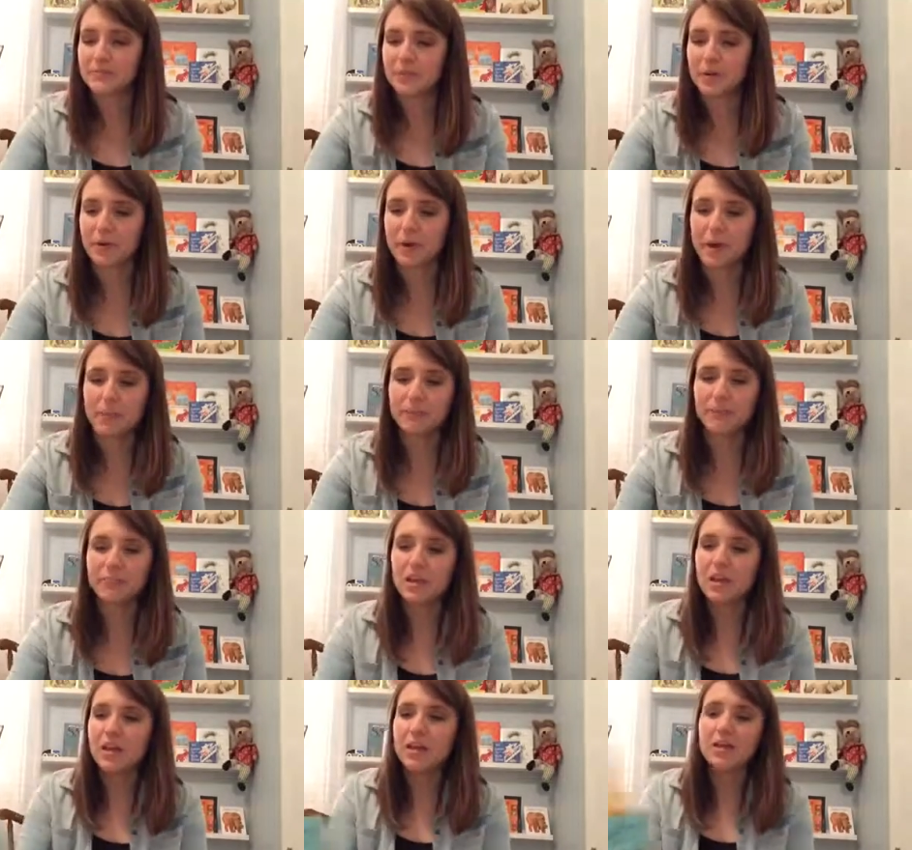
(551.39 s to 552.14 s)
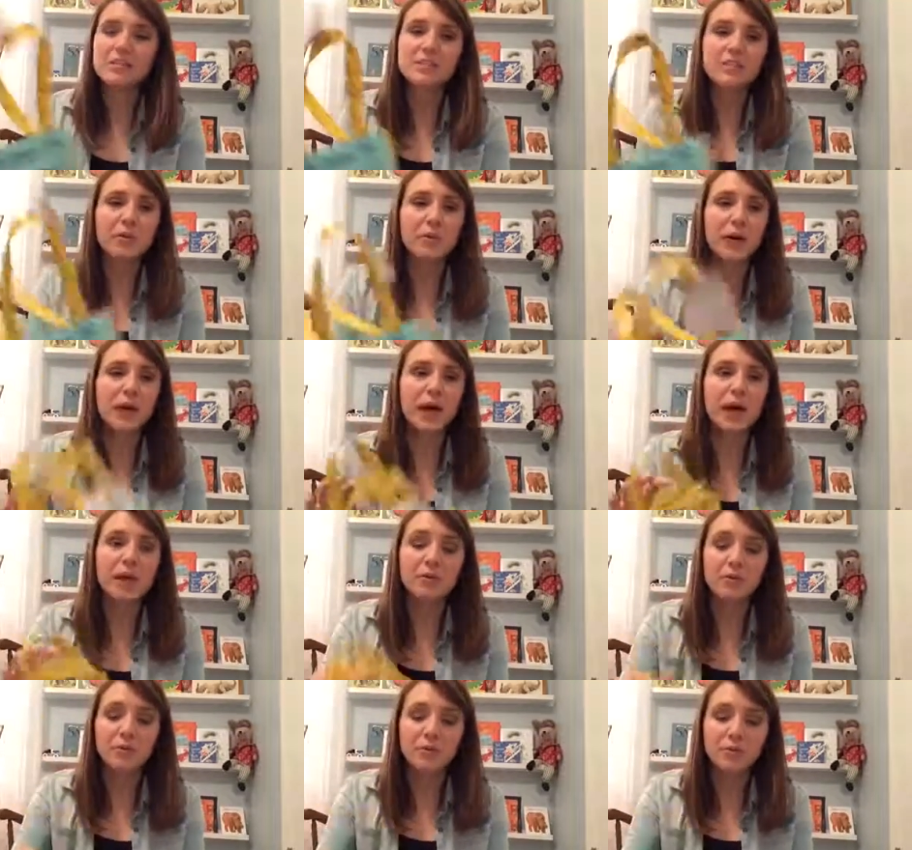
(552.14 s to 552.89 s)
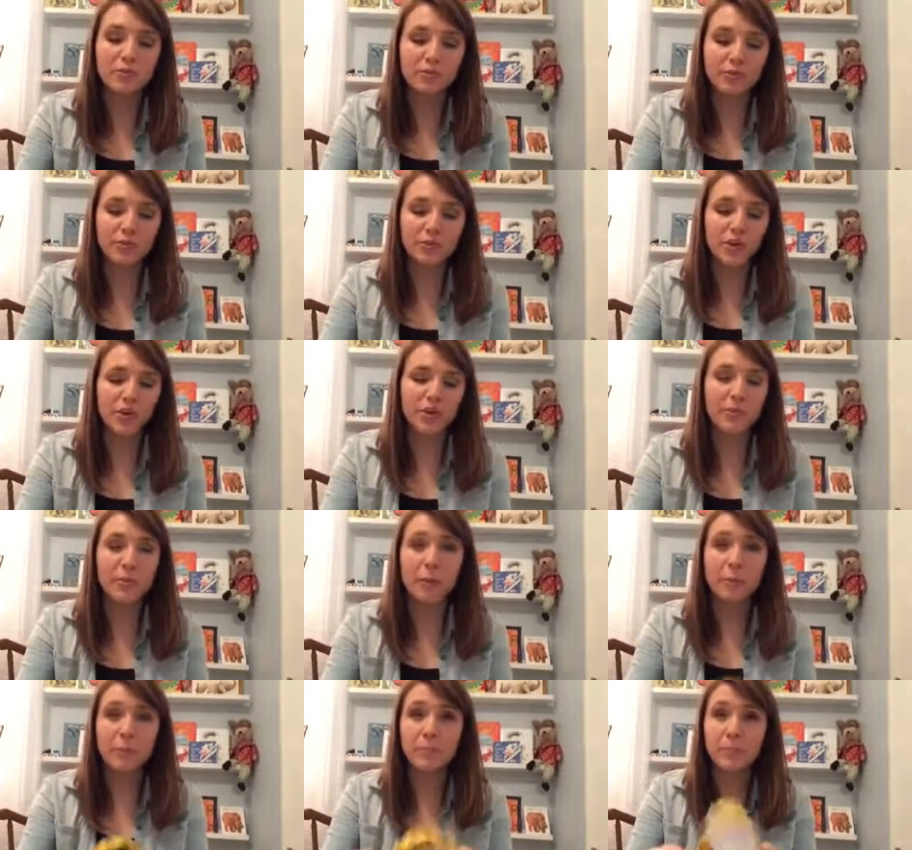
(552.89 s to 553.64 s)
Okay, so I don't know if you've ever heard
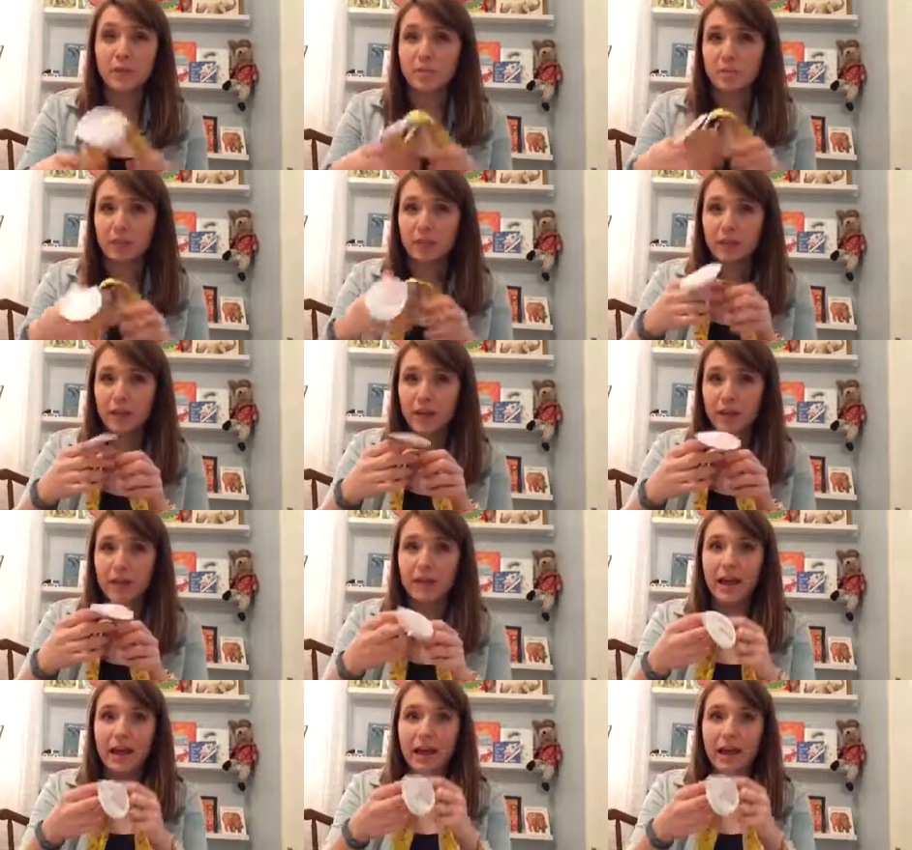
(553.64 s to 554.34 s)
about Books Are Fun.